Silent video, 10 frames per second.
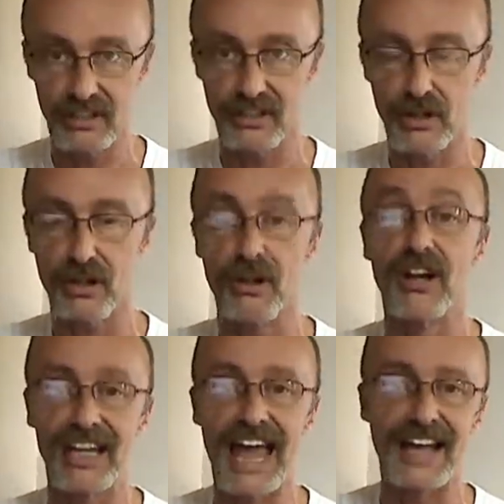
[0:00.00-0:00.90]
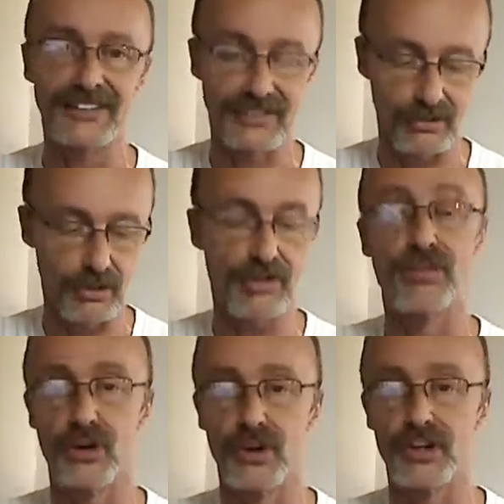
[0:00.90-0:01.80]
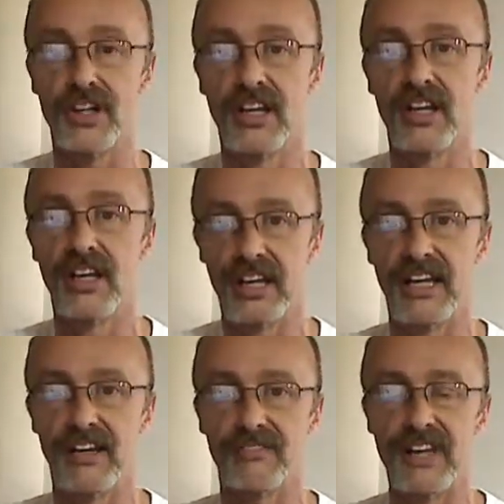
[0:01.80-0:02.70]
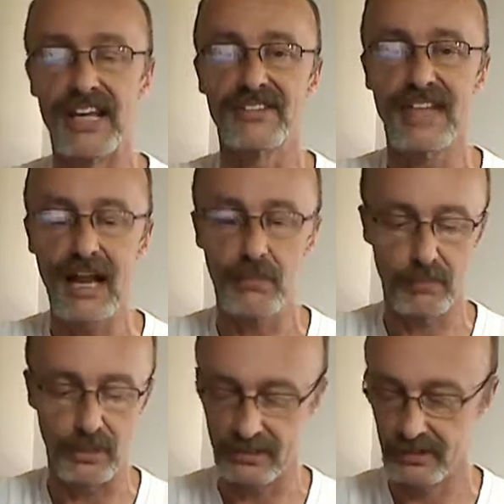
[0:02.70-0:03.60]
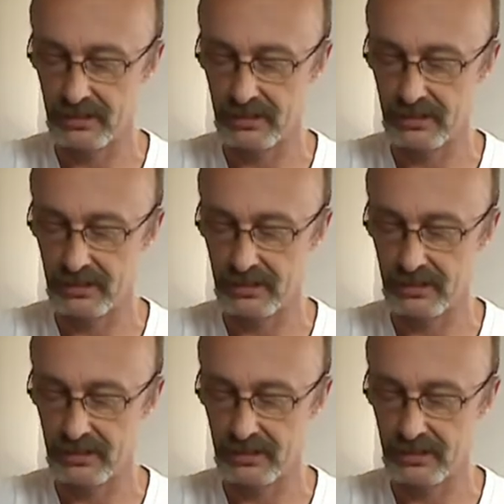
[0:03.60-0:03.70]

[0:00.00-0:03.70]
your last or third phase output.